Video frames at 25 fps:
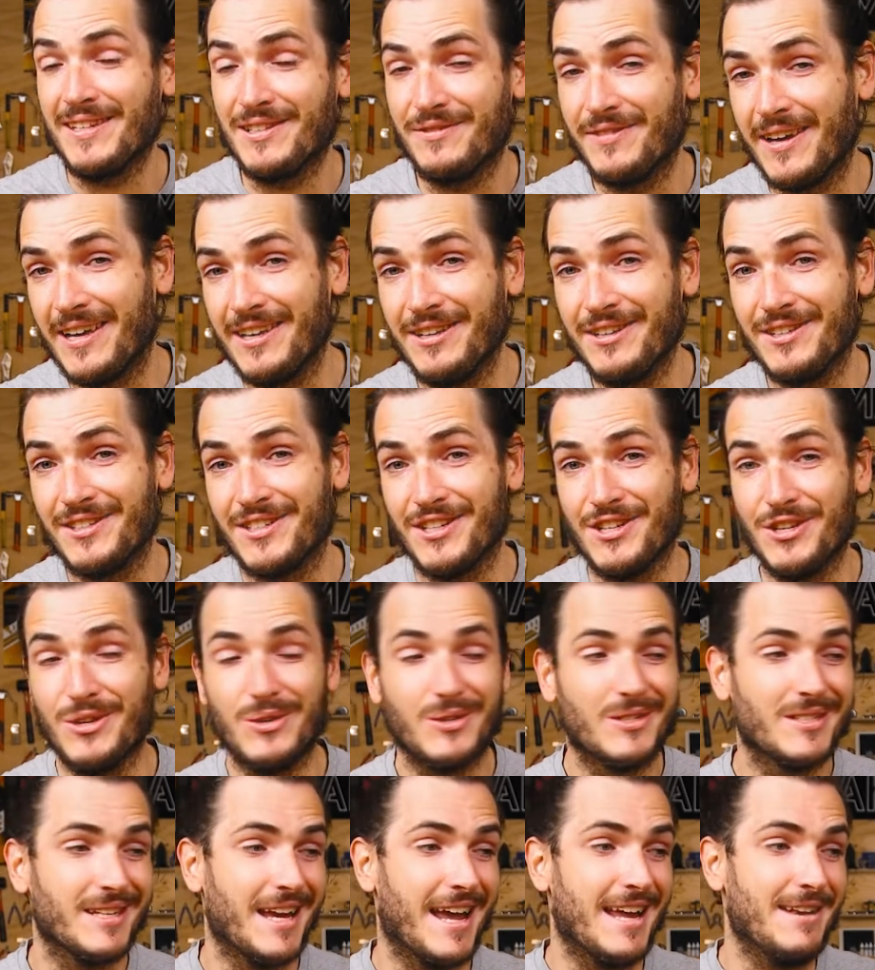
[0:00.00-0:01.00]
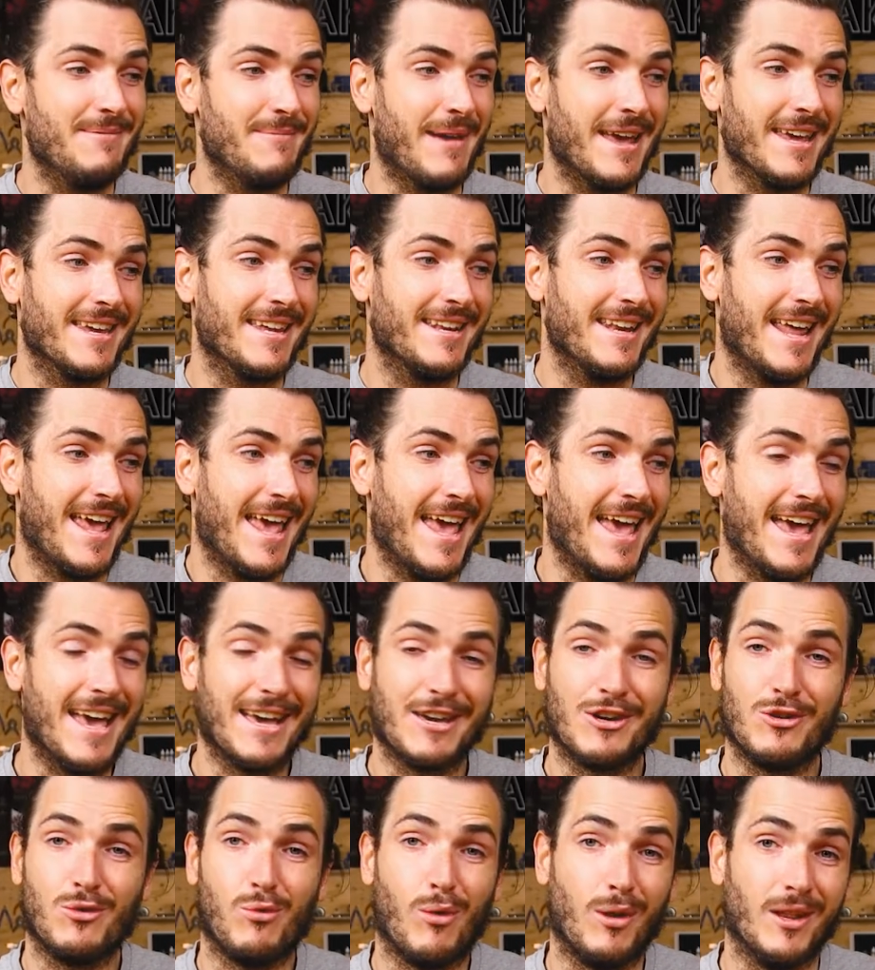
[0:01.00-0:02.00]
these values to use and make an
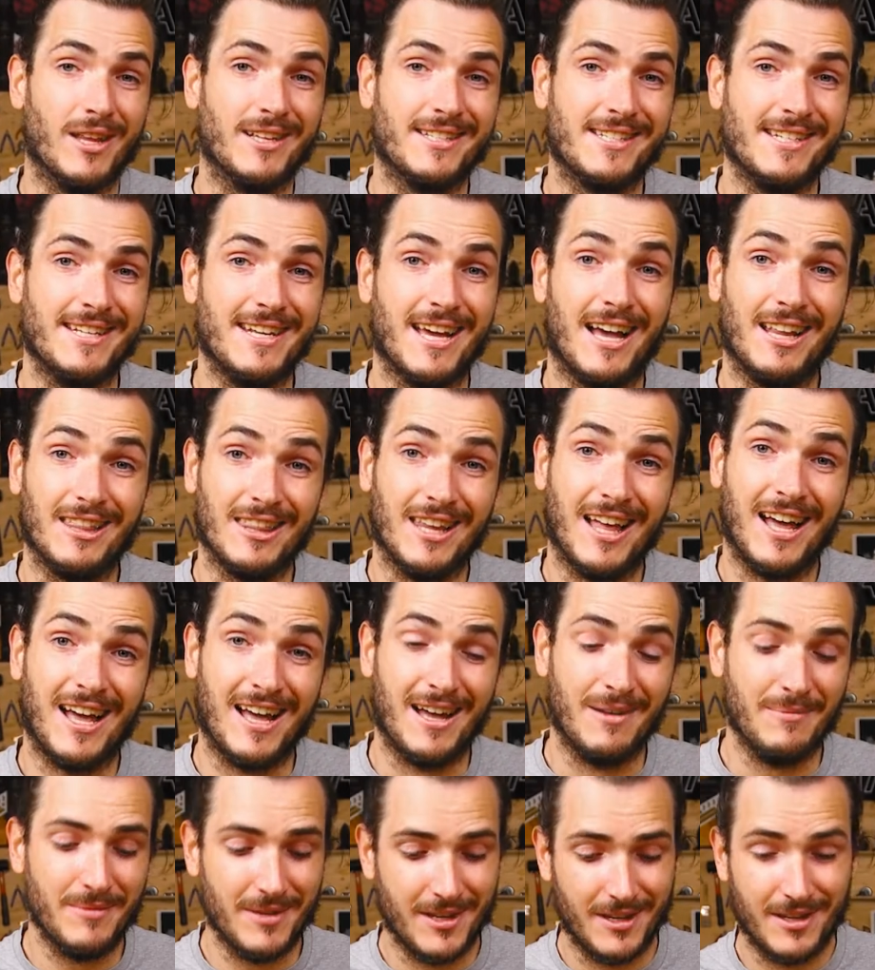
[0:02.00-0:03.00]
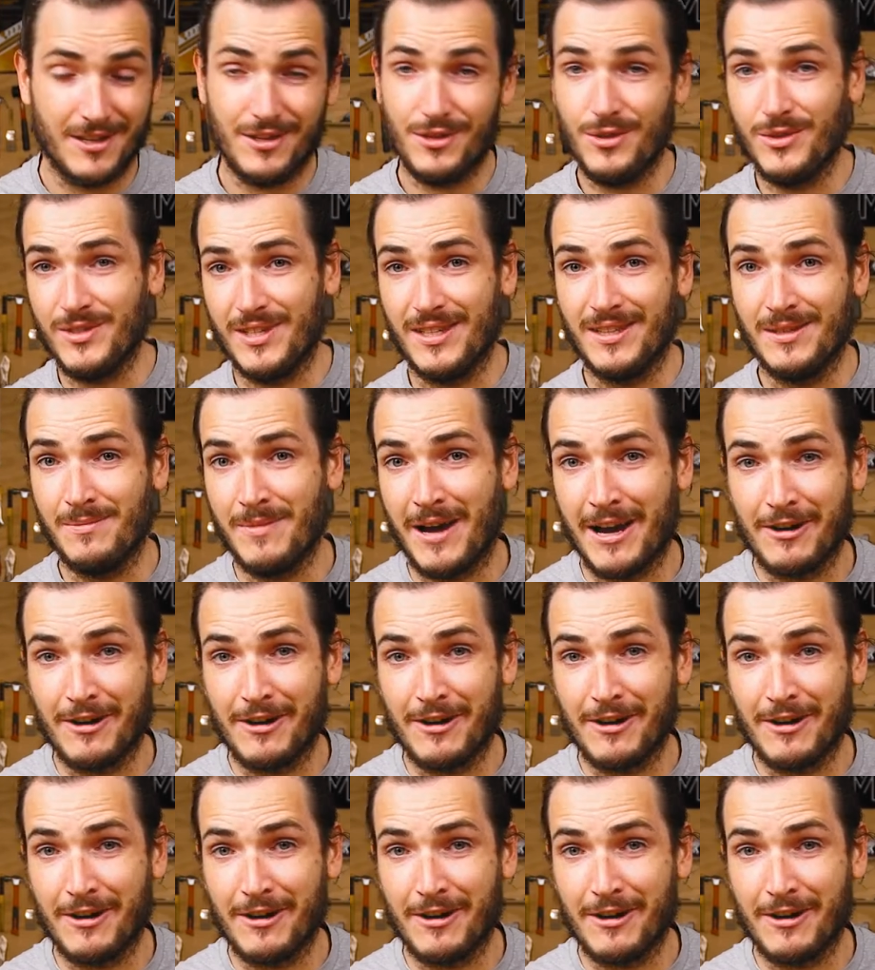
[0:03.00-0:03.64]
air quality alarm using the